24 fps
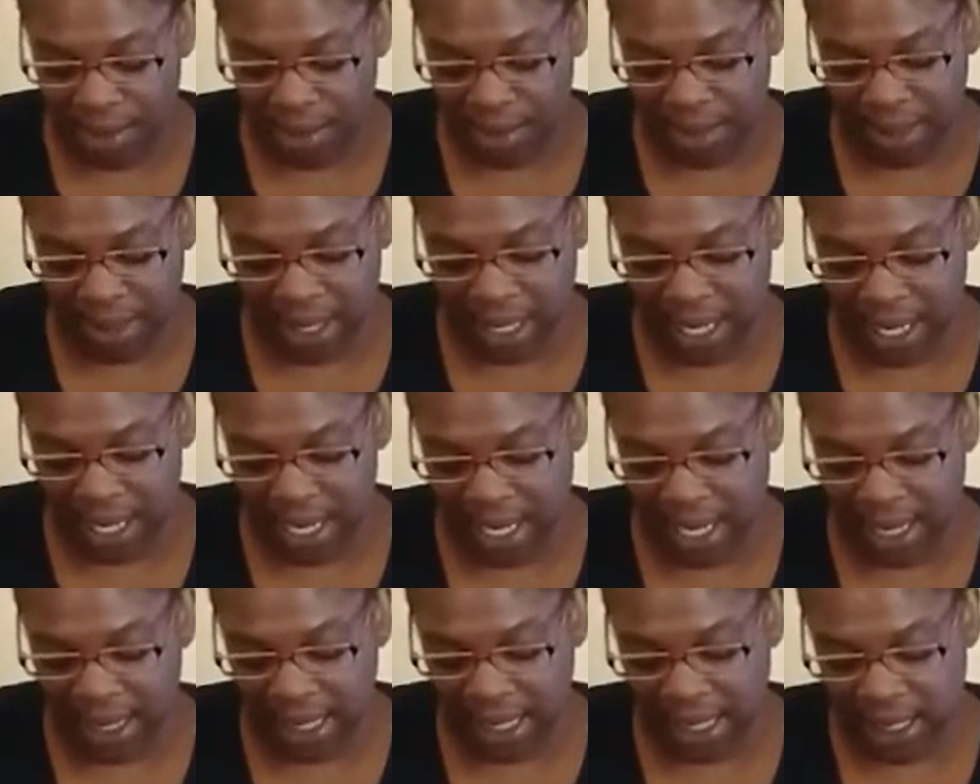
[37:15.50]

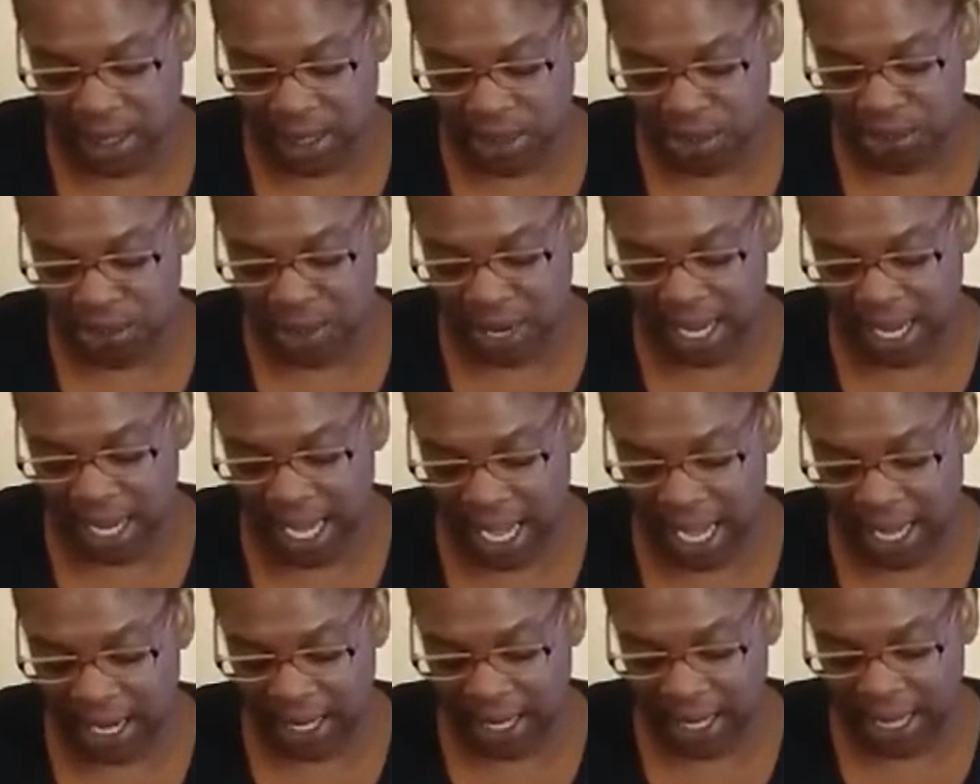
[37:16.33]
yeah, this story
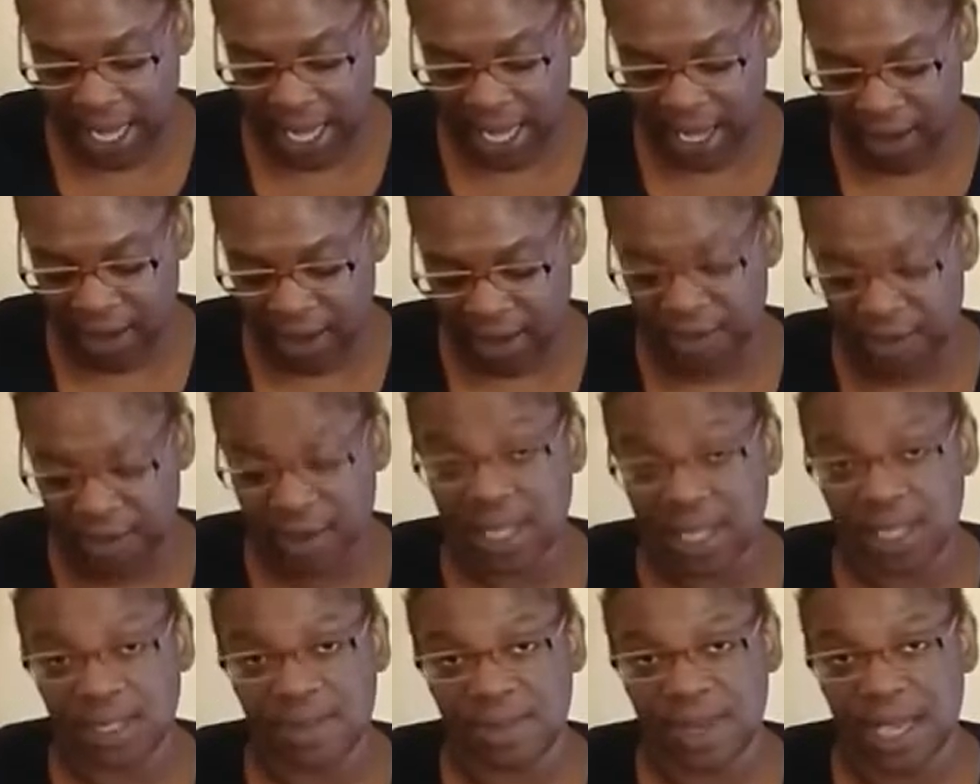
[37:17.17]
kind of like
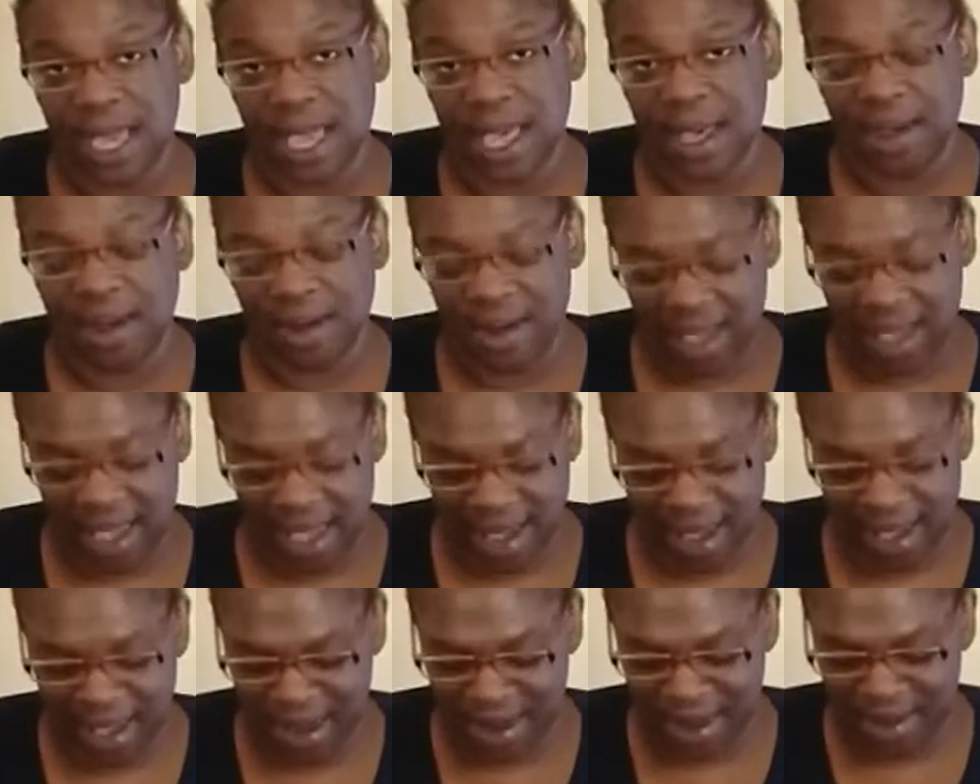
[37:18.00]
freaked me out,
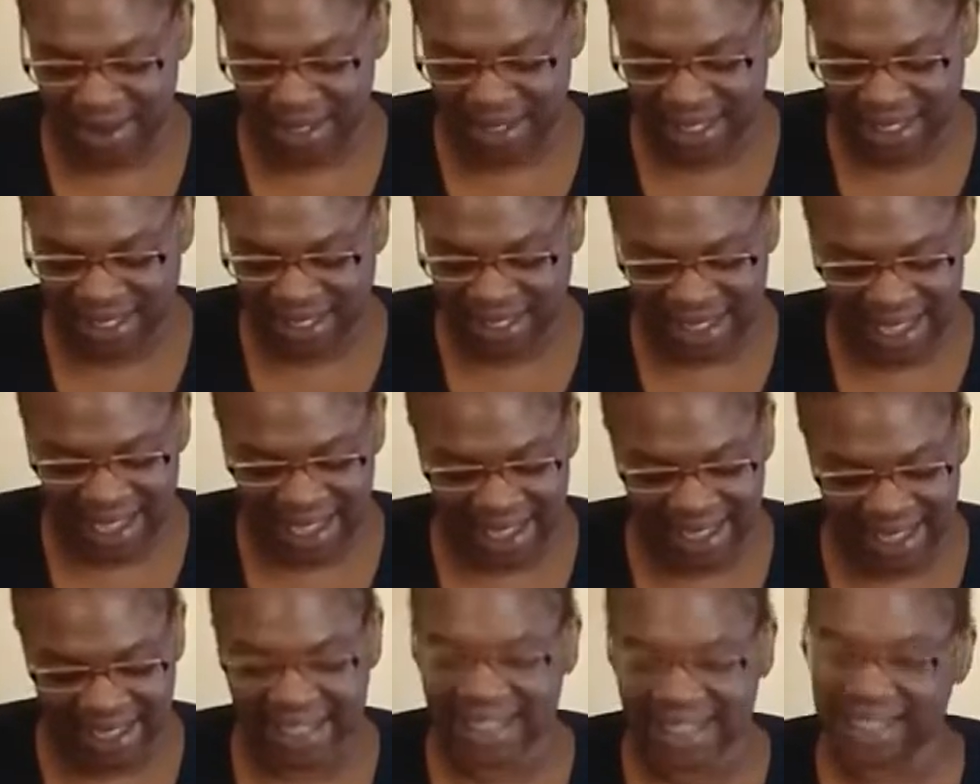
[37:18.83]
and I was just
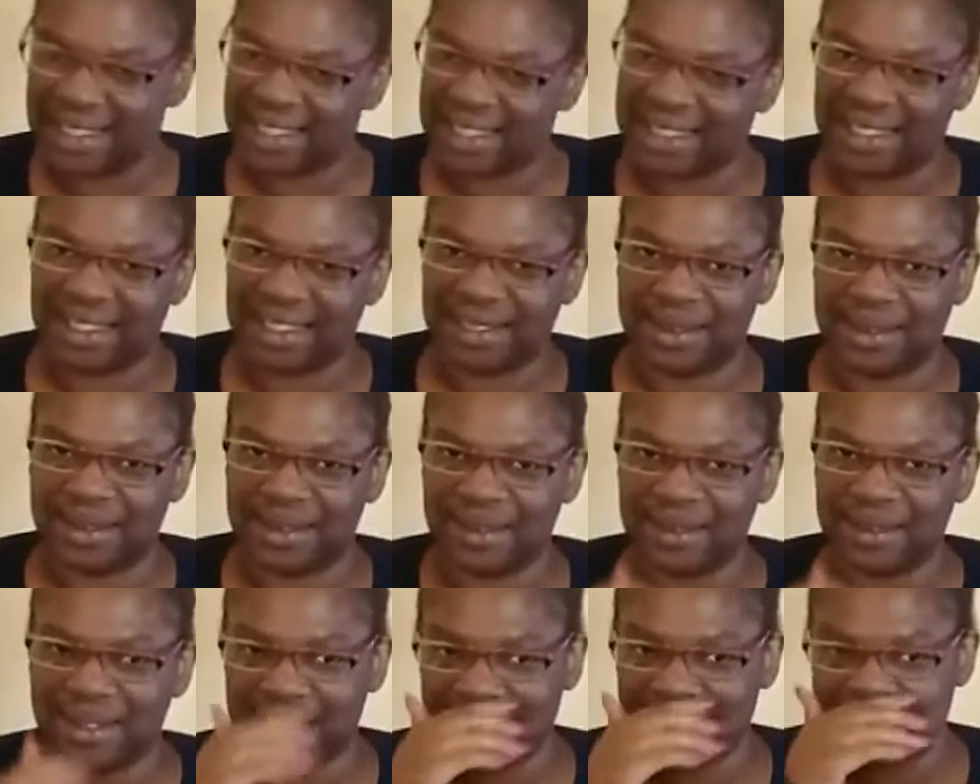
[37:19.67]
like, this
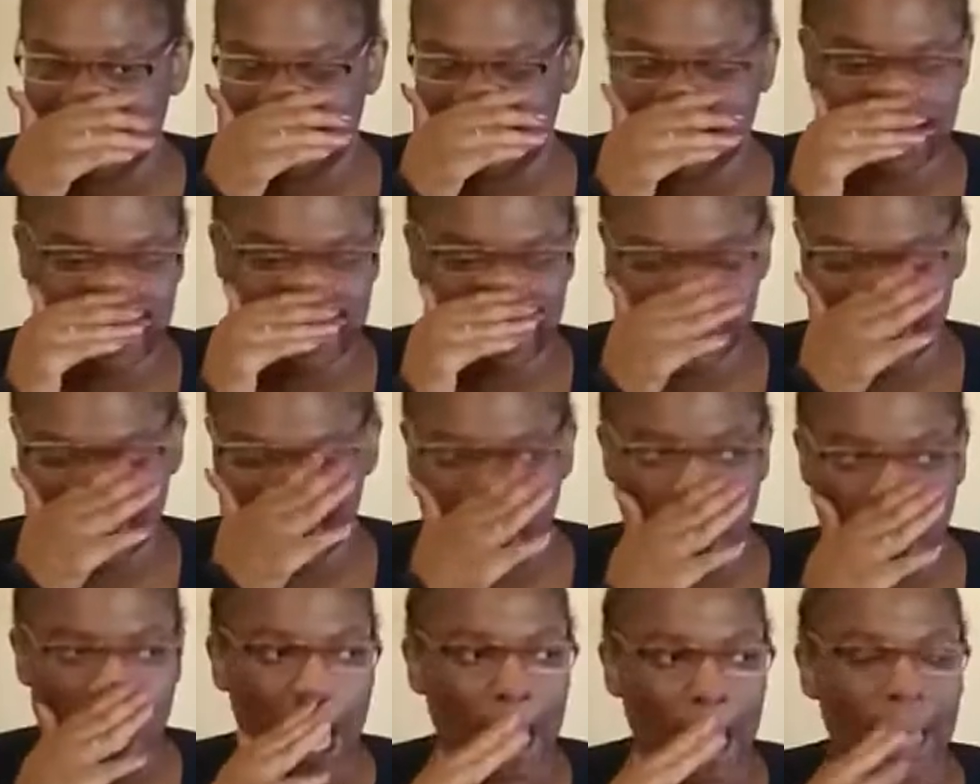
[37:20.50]

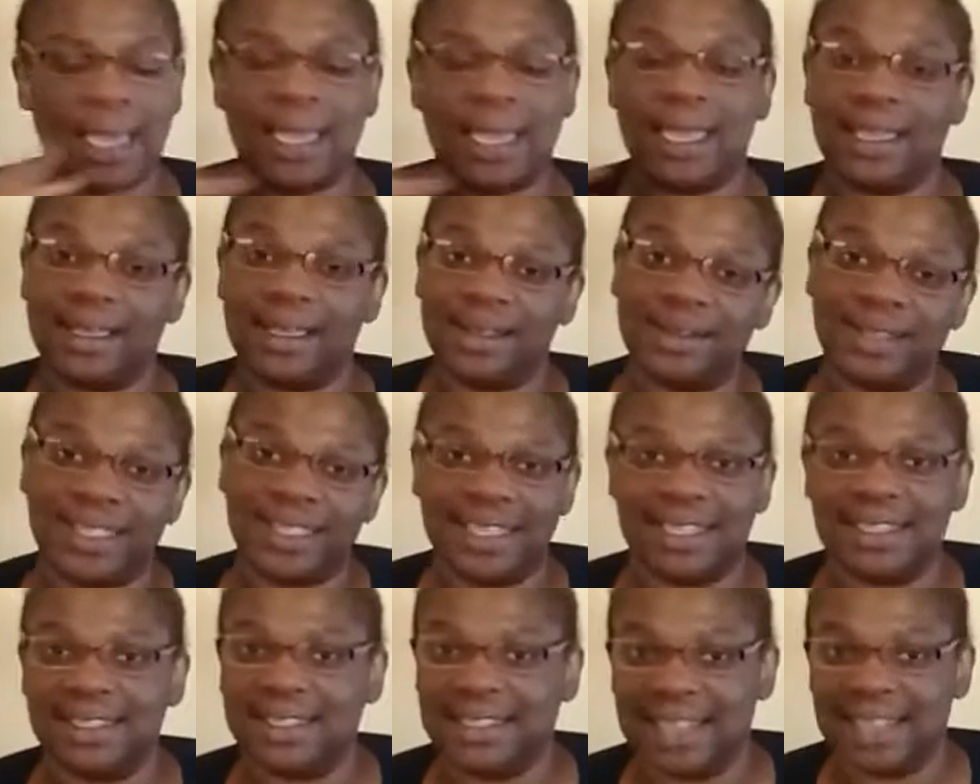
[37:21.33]
nigga killed
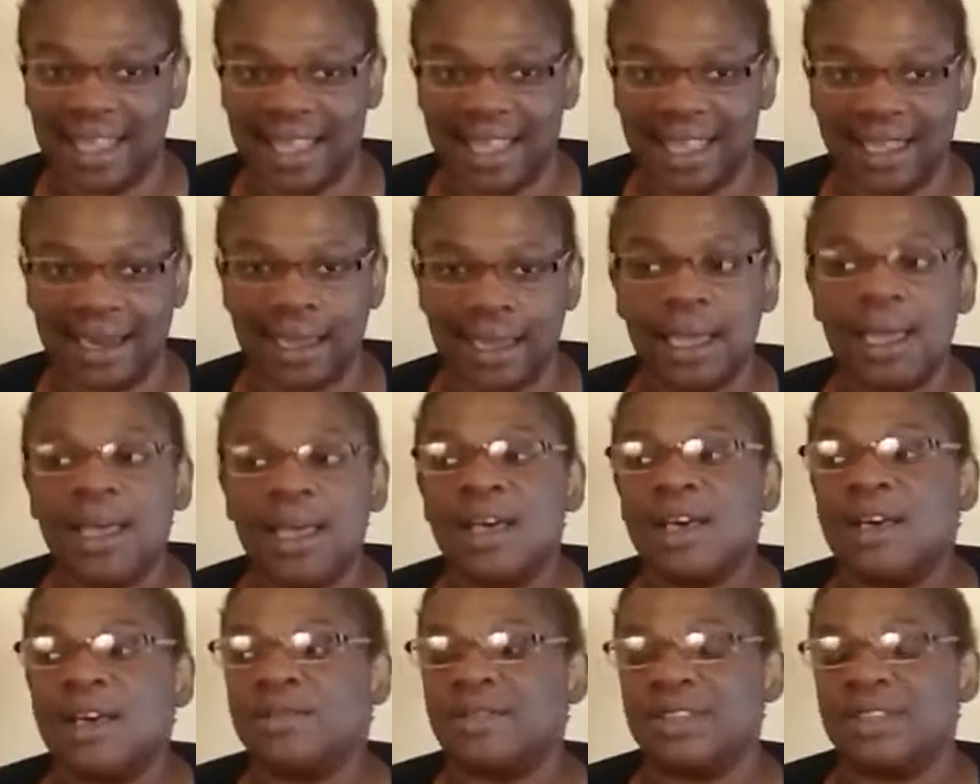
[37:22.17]
his son
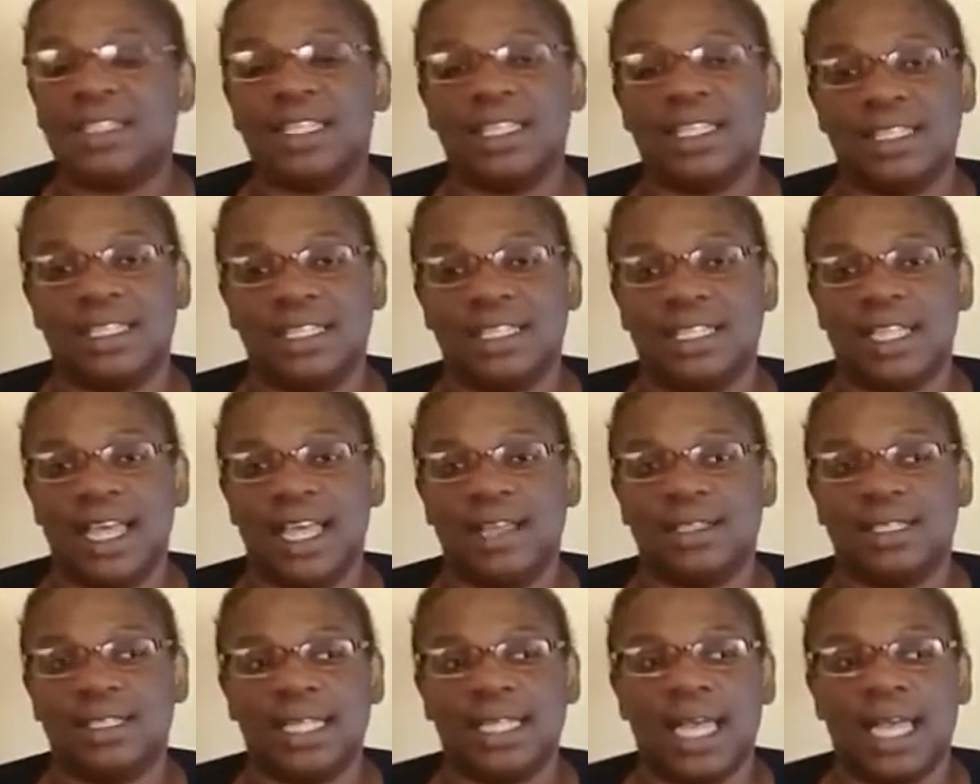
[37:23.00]
for
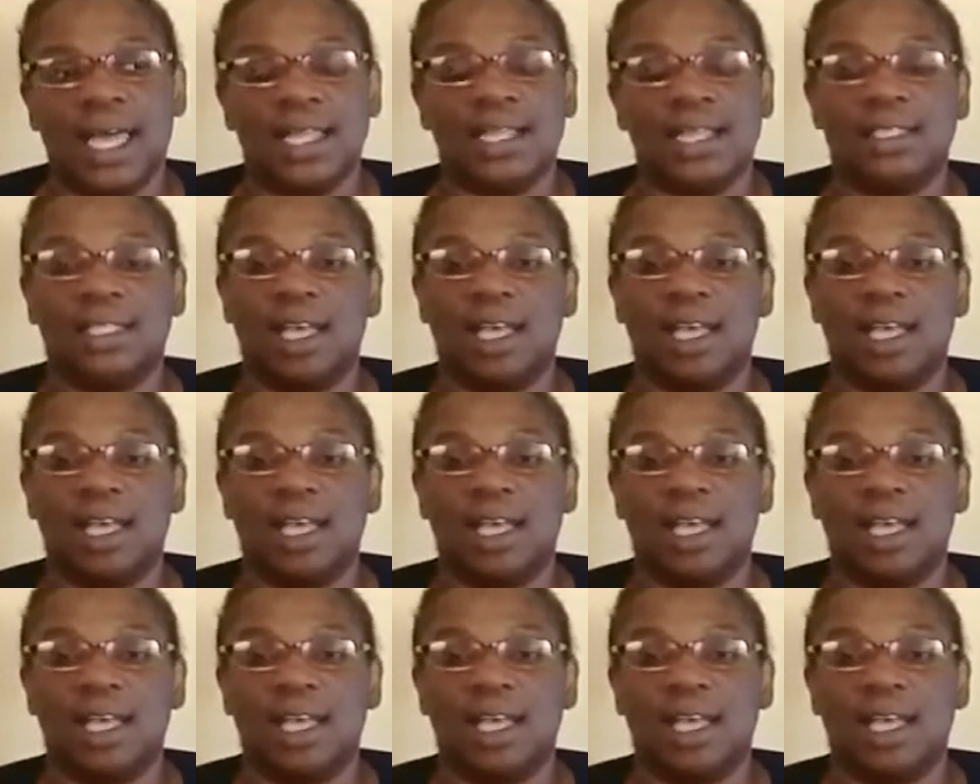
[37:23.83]
$60,000.